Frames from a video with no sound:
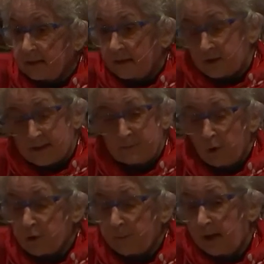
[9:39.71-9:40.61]
and just
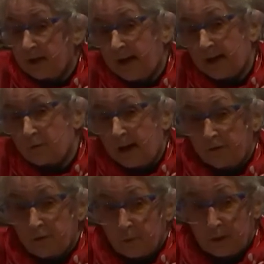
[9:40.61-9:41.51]
multiply that
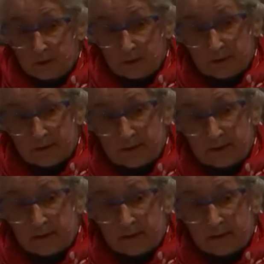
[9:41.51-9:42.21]
around the world,